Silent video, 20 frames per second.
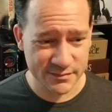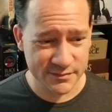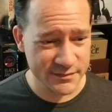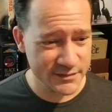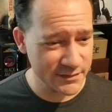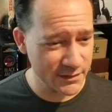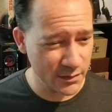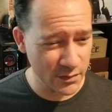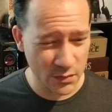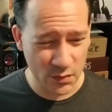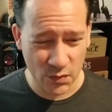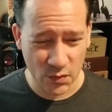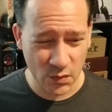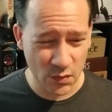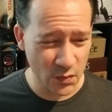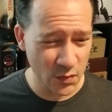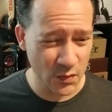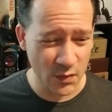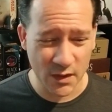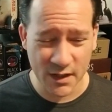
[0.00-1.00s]

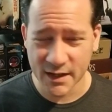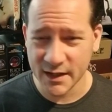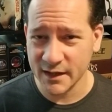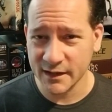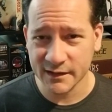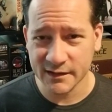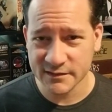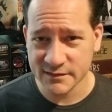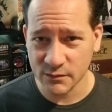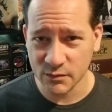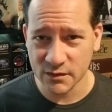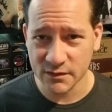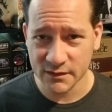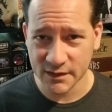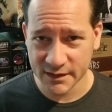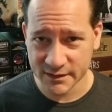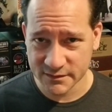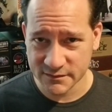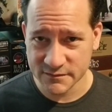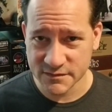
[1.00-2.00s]
so I guess I would have
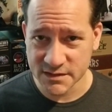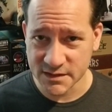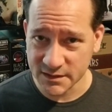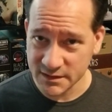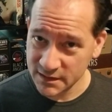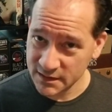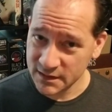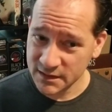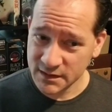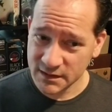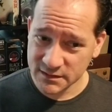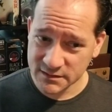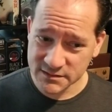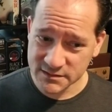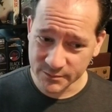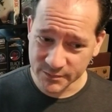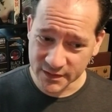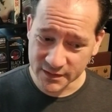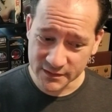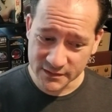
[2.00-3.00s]
liked to have seen
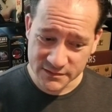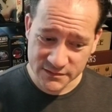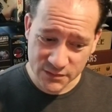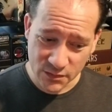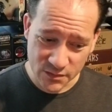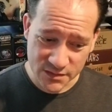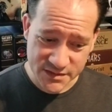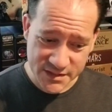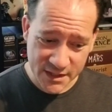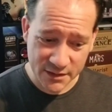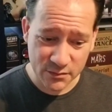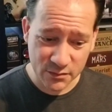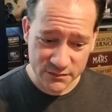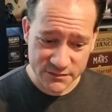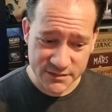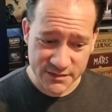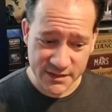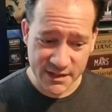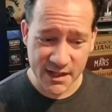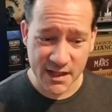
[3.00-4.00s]
something that's so integral
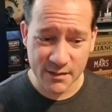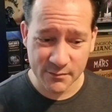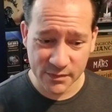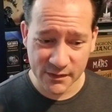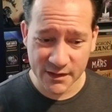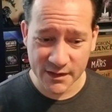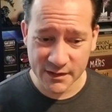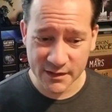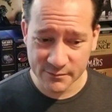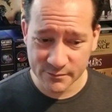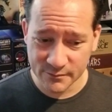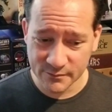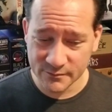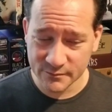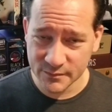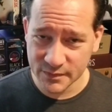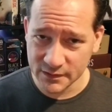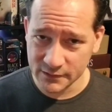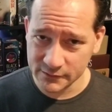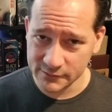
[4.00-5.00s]
to the gameplay
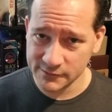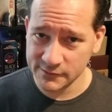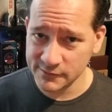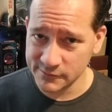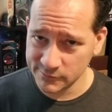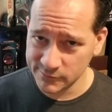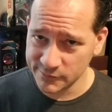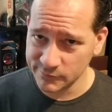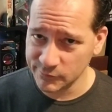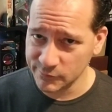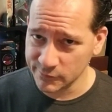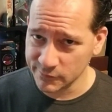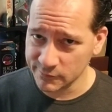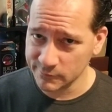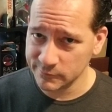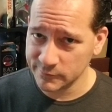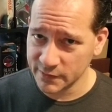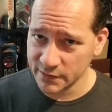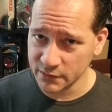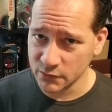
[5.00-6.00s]
be a little bit more
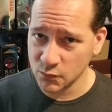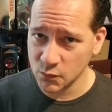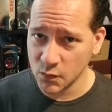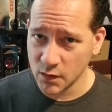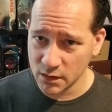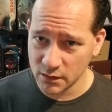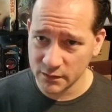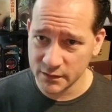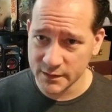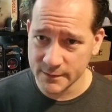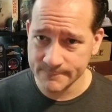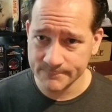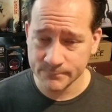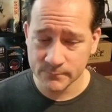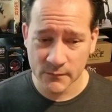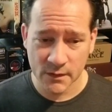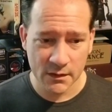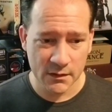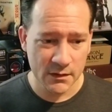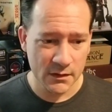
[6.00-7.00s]
better quality.
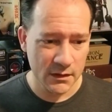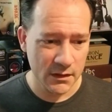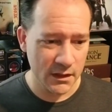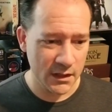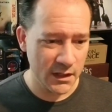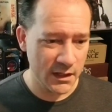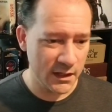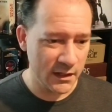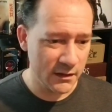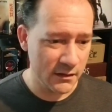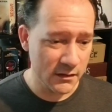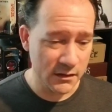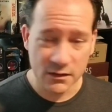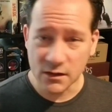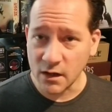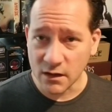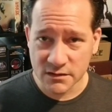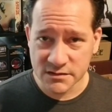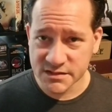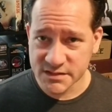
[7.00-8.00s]
The
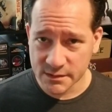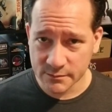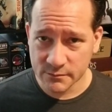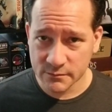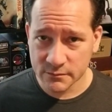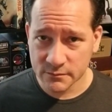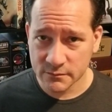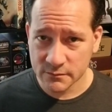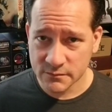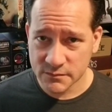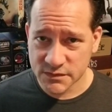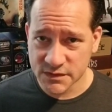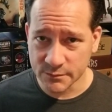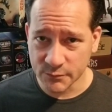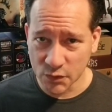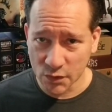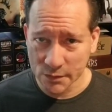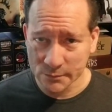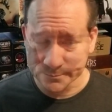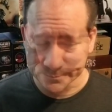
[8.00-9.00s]
cards seem
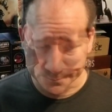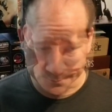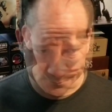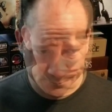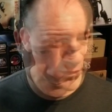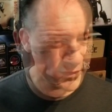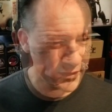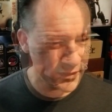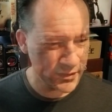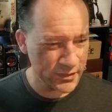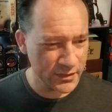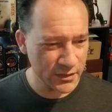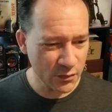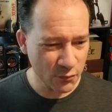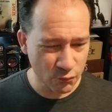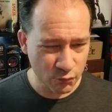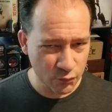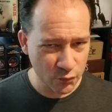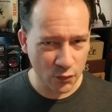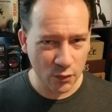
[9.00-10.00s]
good. The
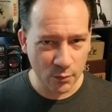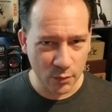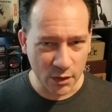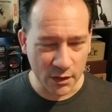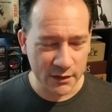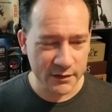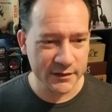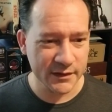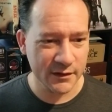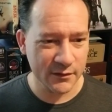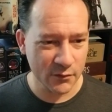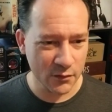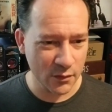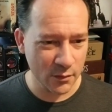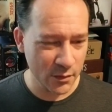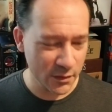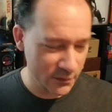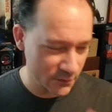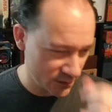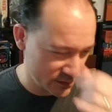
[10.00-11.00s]
rule book. Now the rule
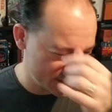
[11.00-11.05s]
book